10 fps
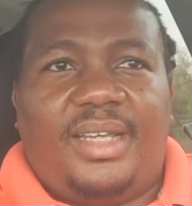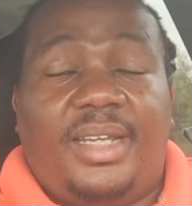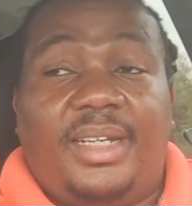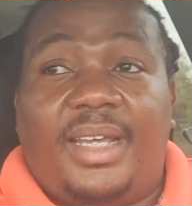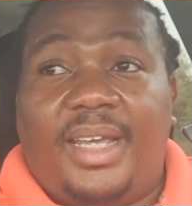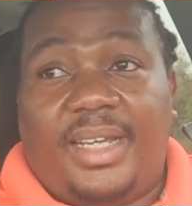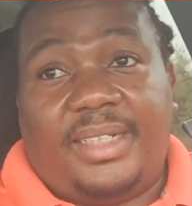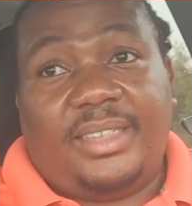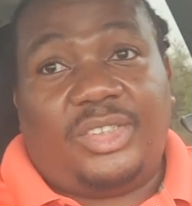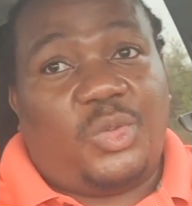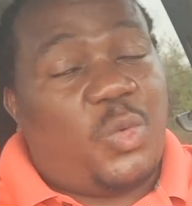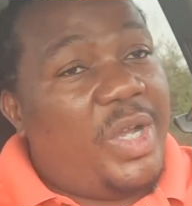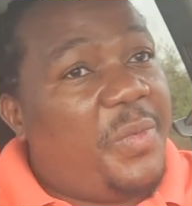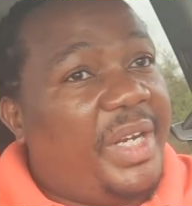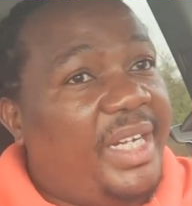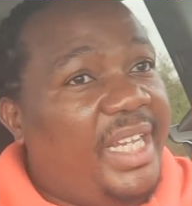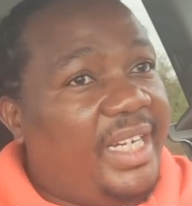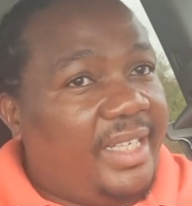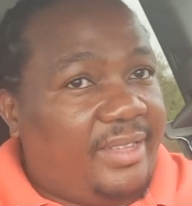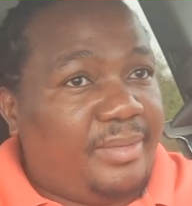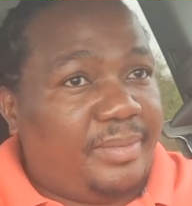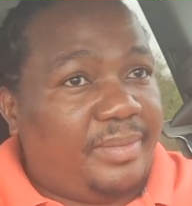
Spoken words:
and head to where we need it.